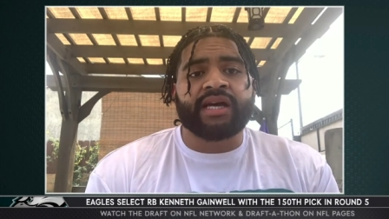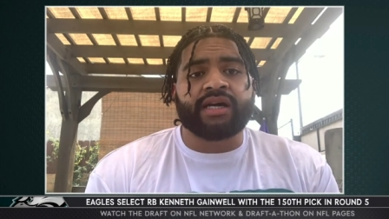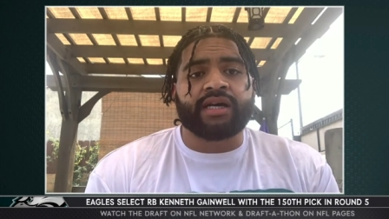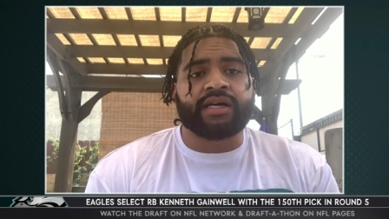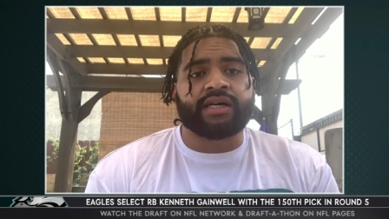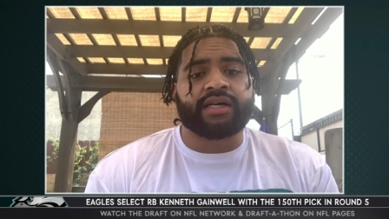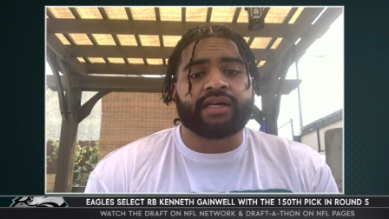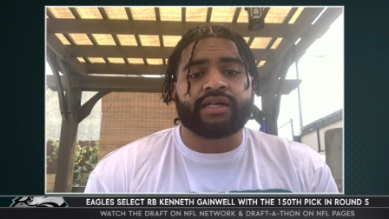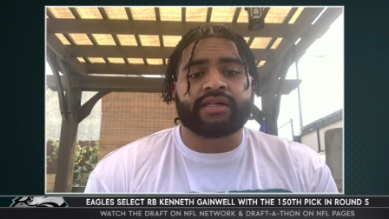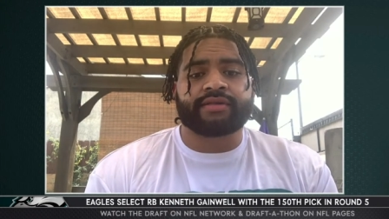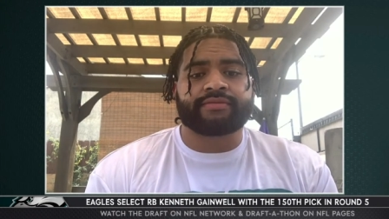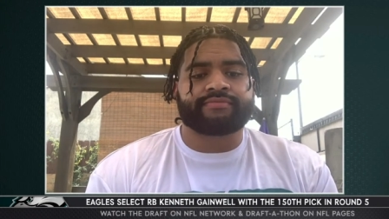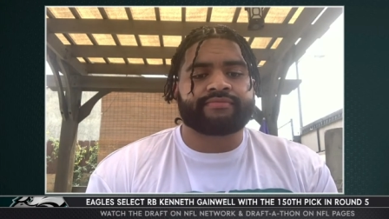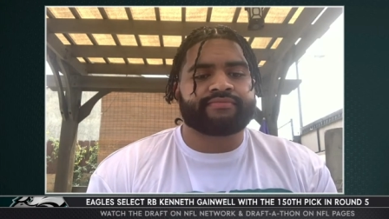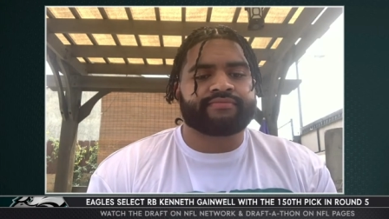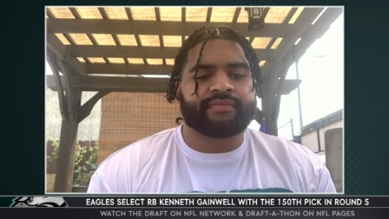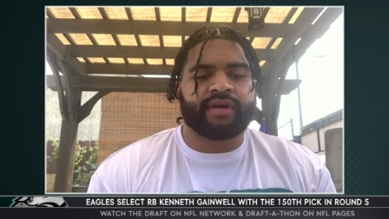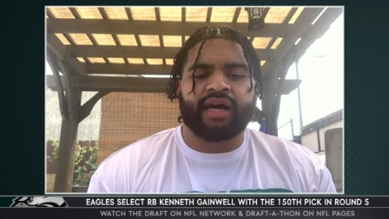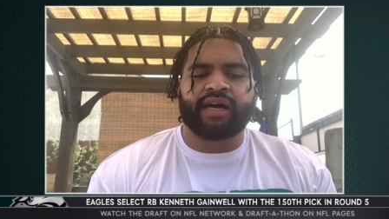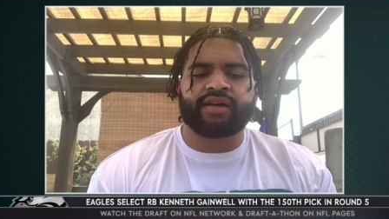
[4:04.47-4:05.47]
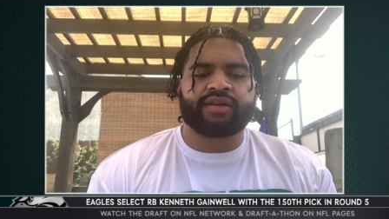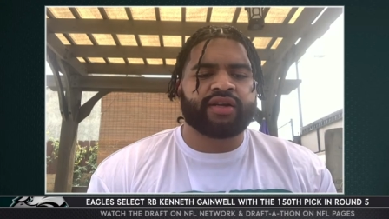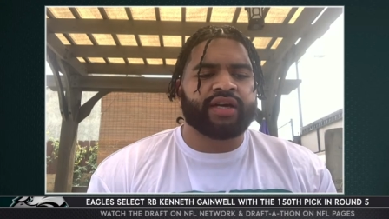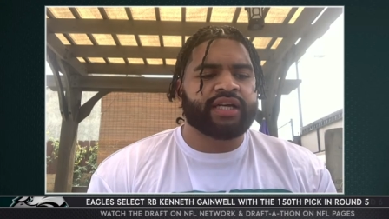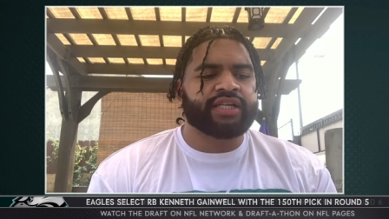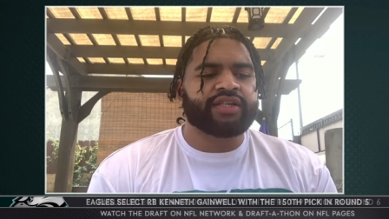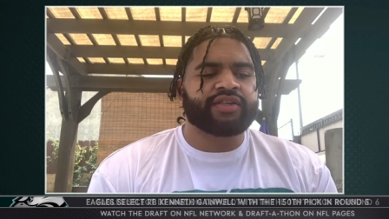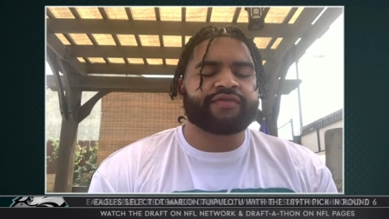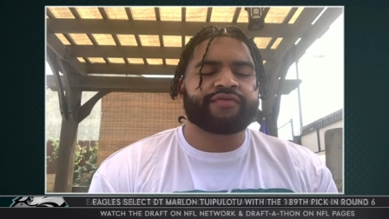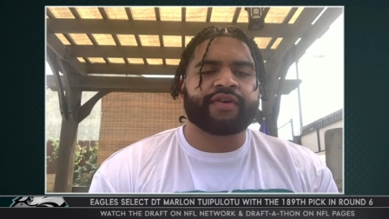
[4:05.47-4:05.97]
Uh, I don't know.
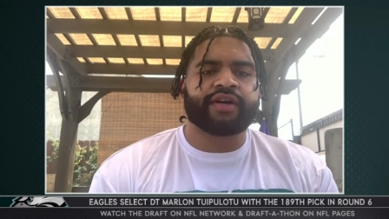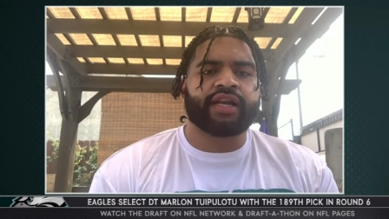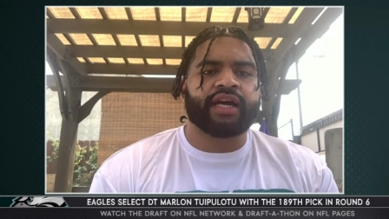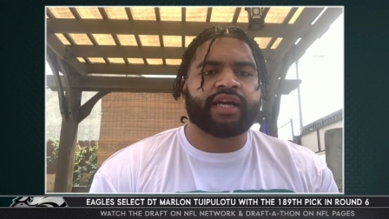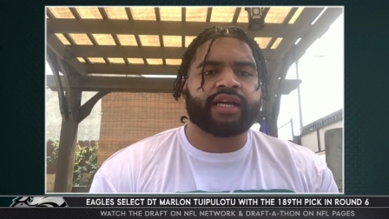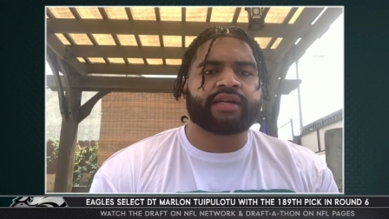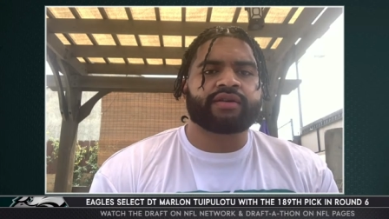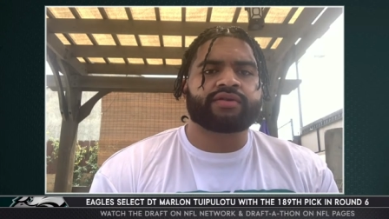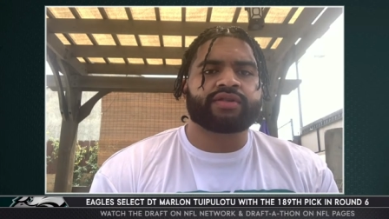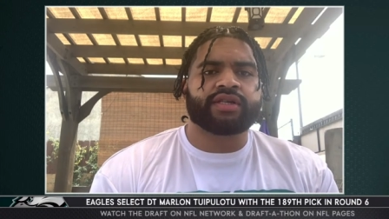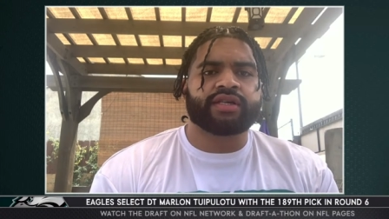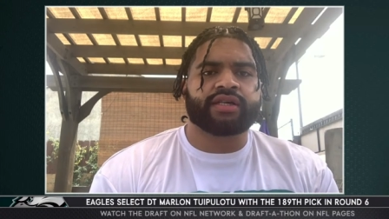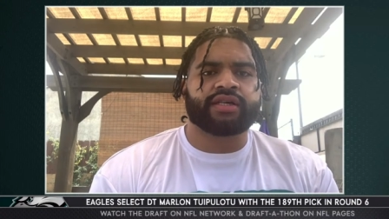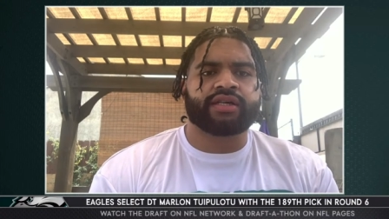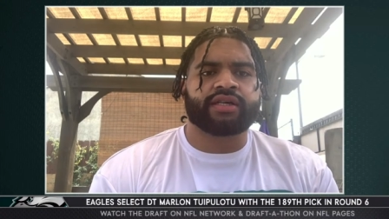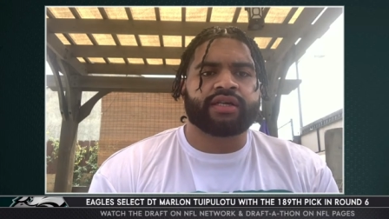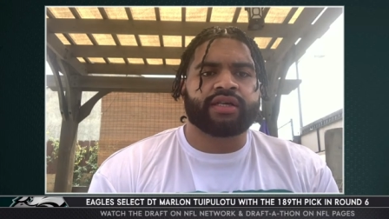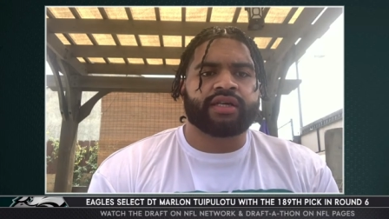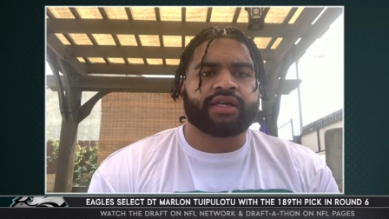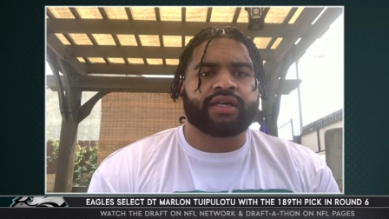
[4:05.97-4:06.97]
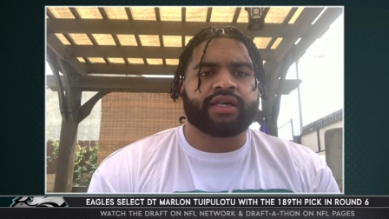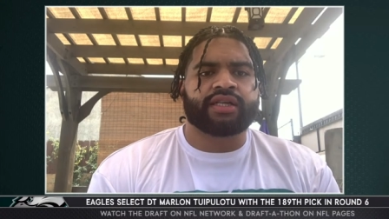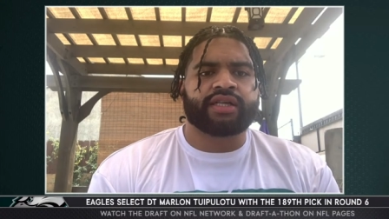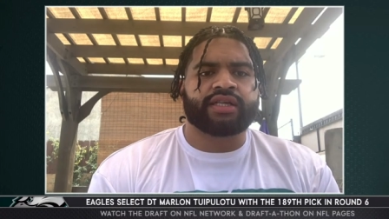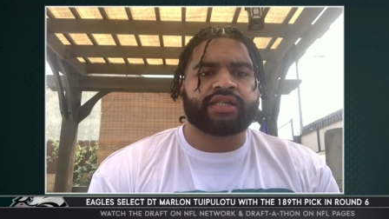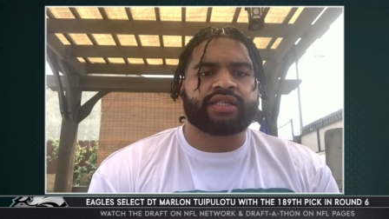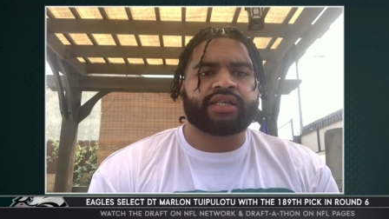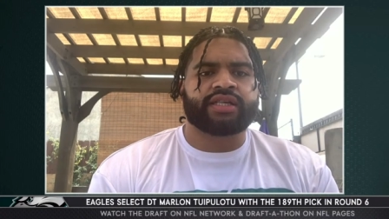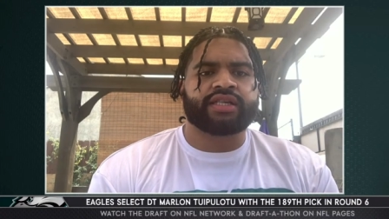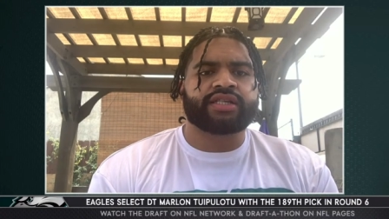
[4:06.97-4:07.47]
I just felt like it was a, a
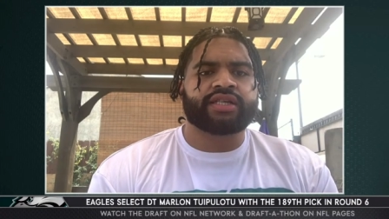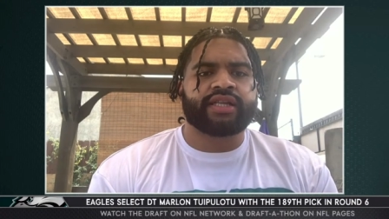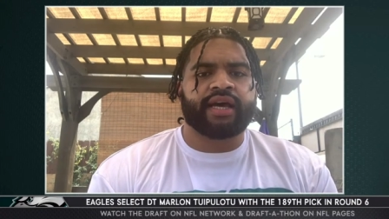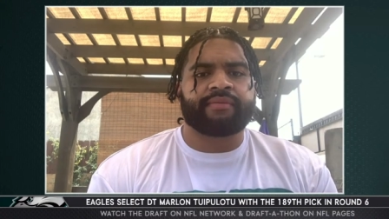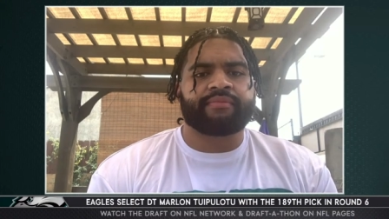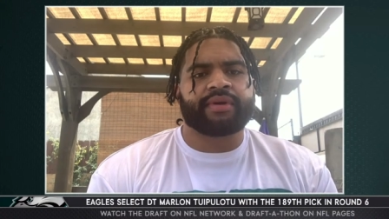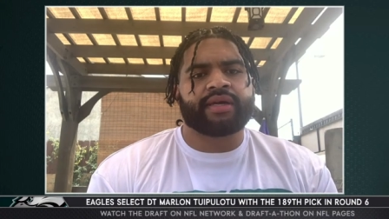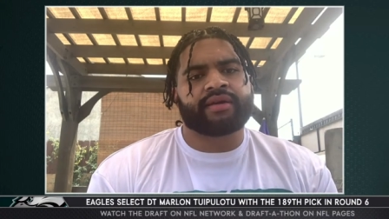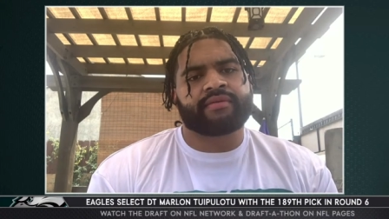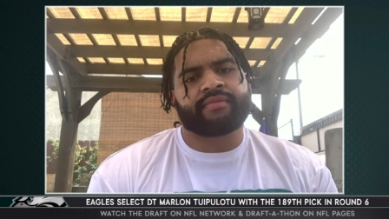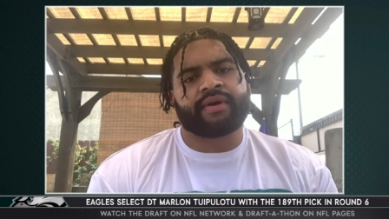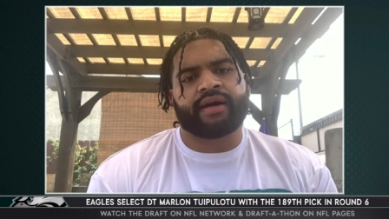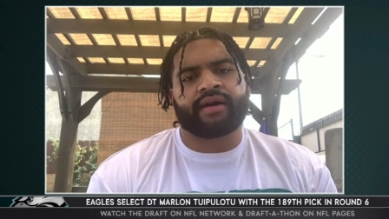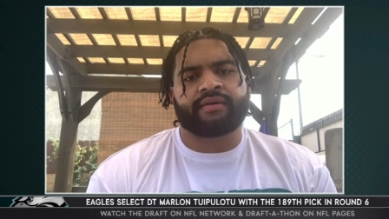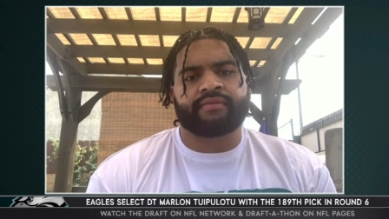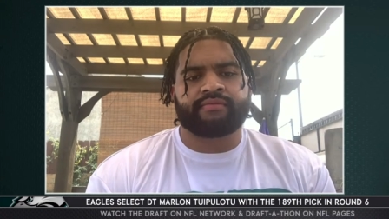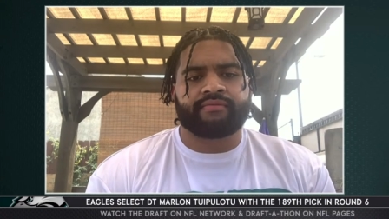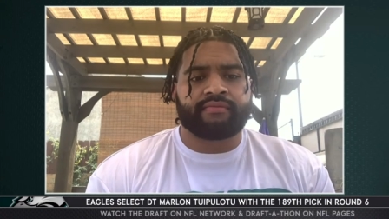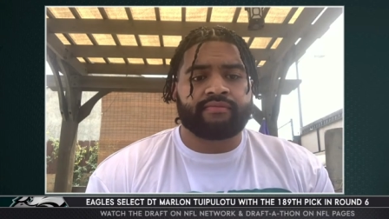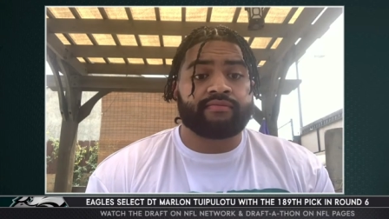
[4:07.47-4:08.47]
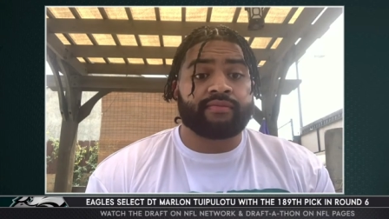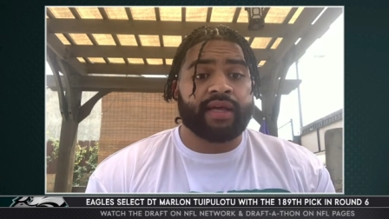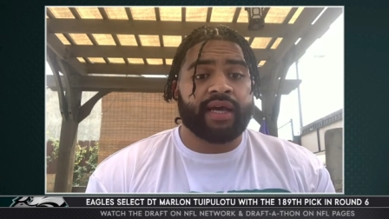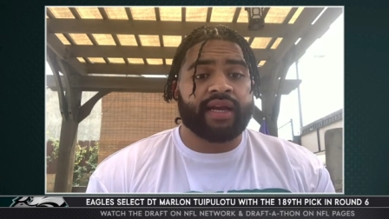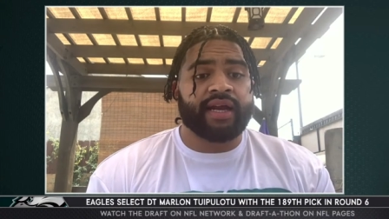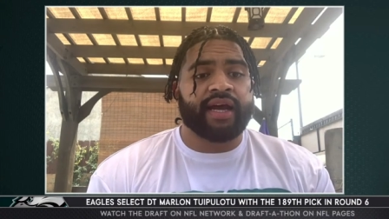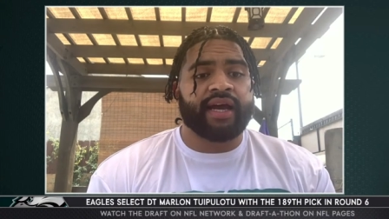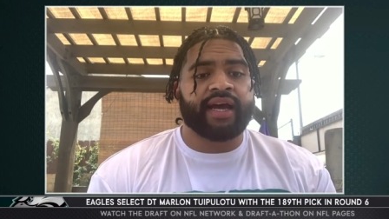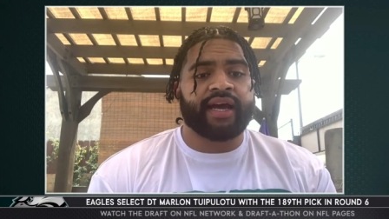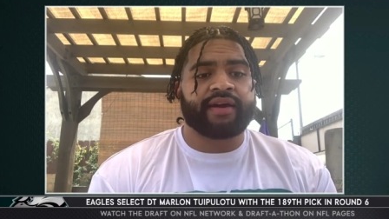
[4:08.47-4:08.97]
decision that me and my
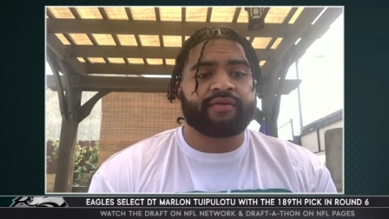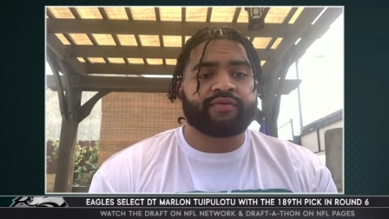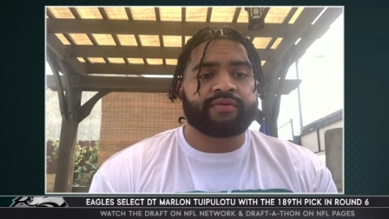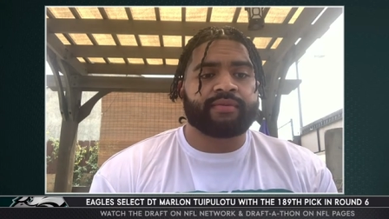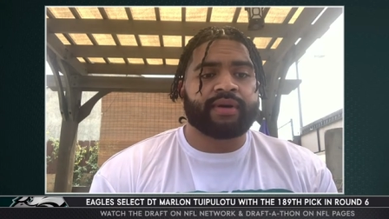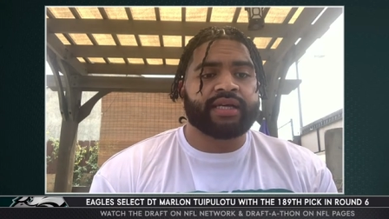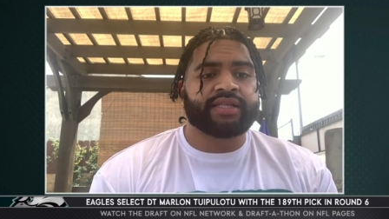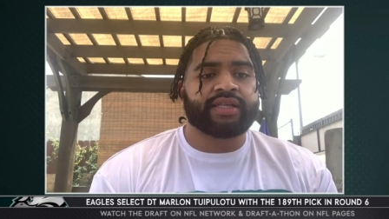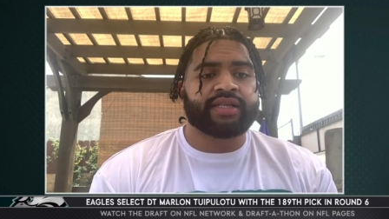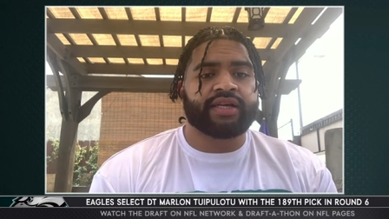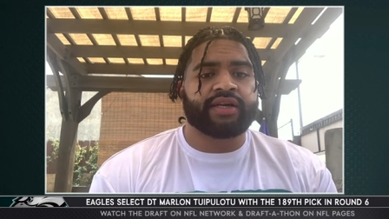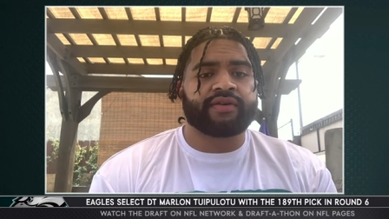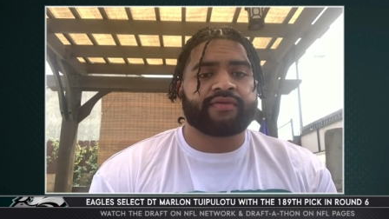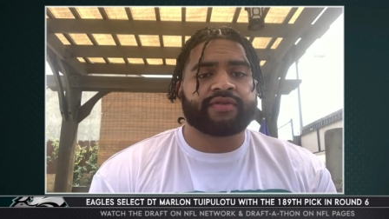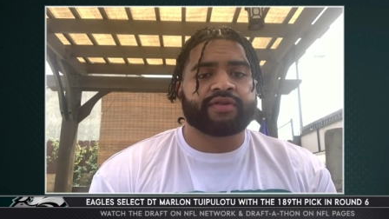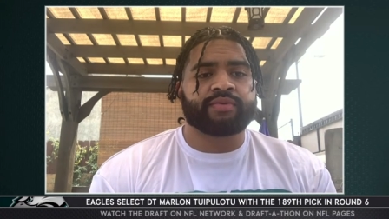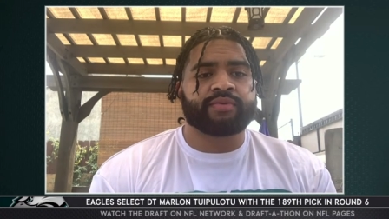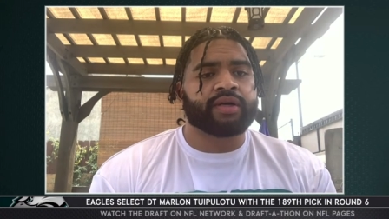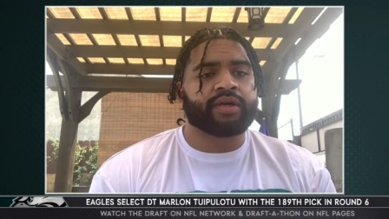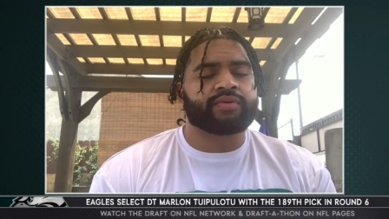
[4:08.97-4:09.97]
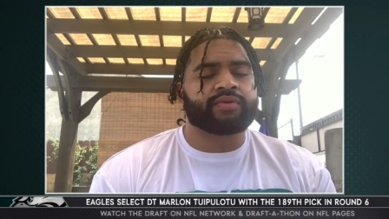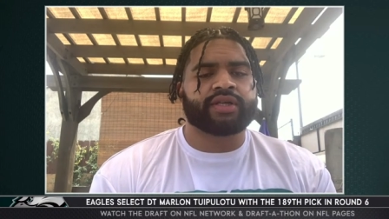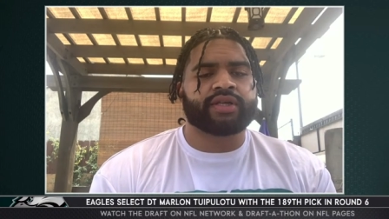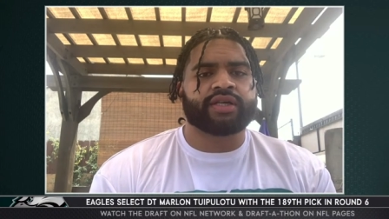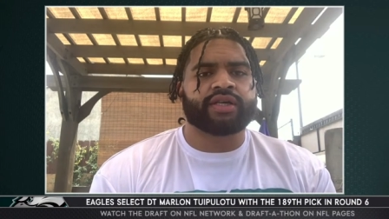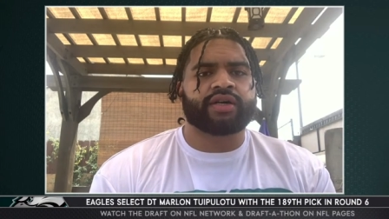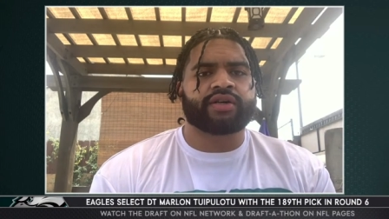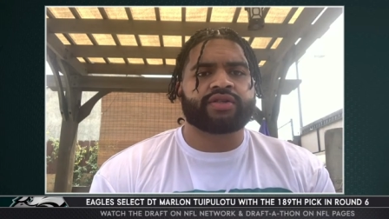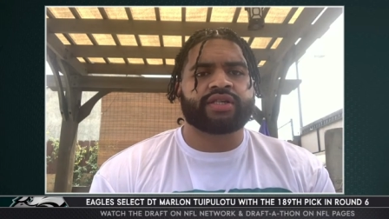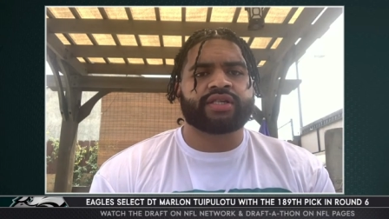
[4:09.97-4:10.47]
that I had with myself, spoke with the
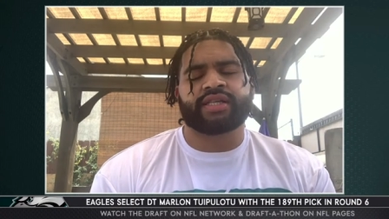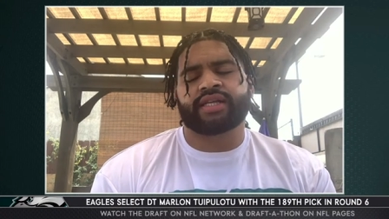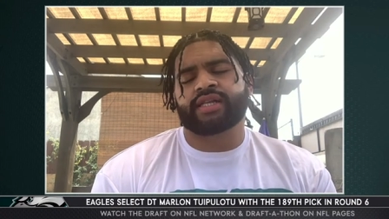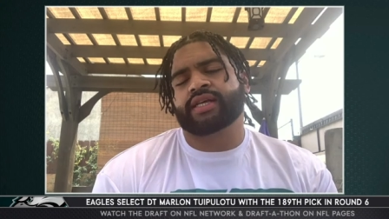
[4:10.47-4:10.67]
coaches,